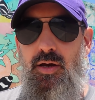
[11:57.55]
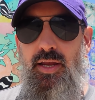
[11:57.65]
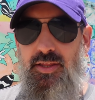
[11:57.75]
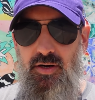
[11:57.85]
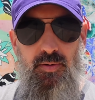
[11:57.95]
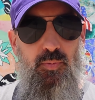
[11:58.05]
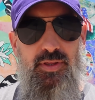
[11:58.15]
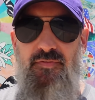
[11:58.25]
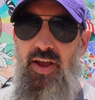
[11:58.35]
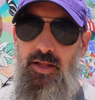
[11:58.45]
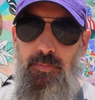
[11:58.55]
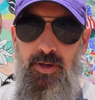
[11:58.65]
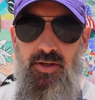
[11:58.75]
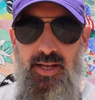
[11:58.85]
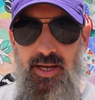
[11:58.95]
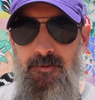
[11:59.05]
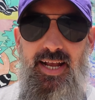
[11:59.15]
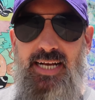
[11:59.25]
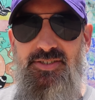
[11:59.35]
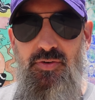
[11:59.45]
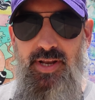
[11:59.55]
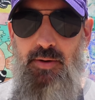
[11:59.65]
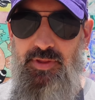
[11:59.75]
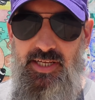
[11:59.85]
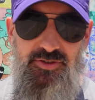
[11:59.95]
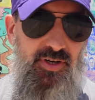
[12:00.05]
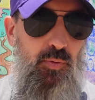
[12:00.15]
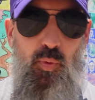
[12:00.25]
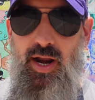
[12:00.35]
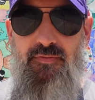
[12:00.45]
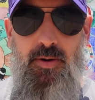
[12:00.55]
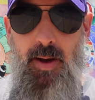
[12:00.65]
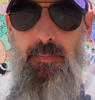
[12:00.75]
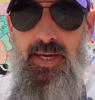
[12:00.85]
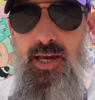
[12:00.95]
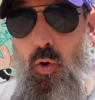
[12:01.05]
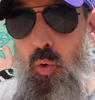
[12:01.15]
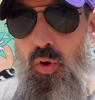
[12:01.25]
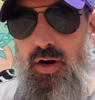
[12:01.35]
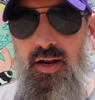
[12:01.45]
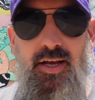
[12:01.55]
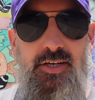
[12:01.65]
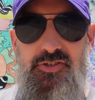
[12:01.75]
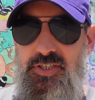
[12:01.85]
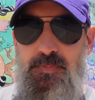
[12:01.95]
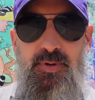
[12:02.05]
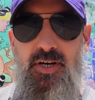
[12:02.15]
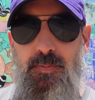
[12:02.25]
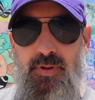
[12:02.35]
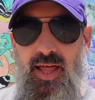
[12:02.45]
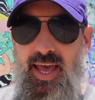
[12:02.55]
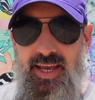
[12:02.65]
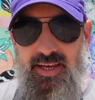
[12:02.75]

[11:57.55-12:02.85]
either with availability, guys going down with injury, whatever it might be, or just pure play.